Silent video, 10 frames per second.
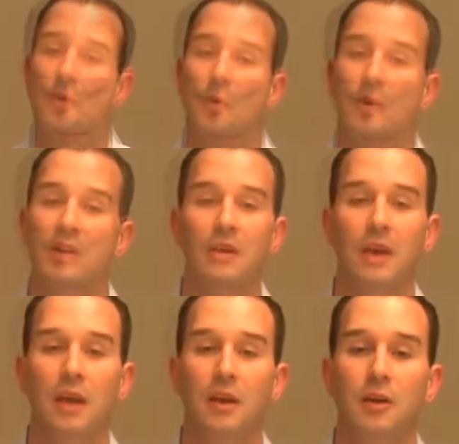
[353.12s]
When
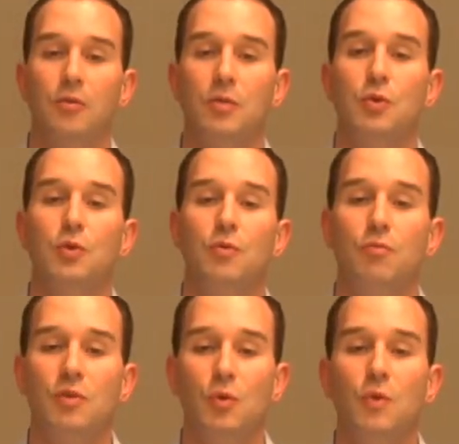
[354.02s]
indicated,
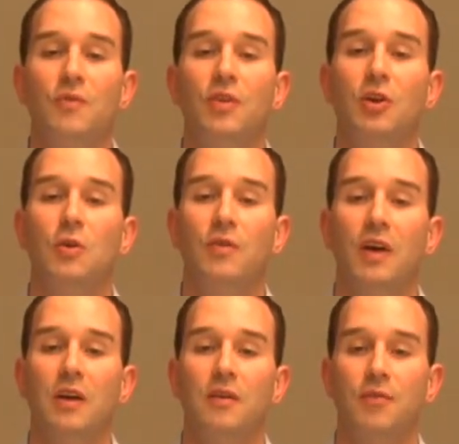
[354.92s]
remove the
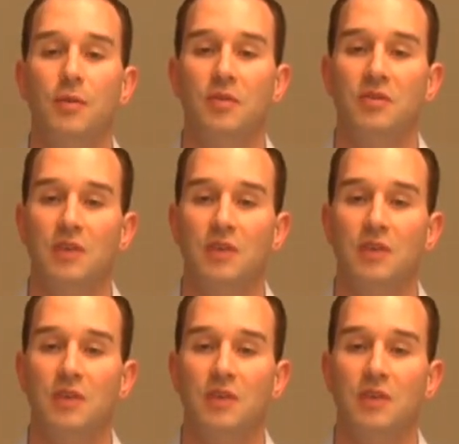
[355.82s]
cuvette from the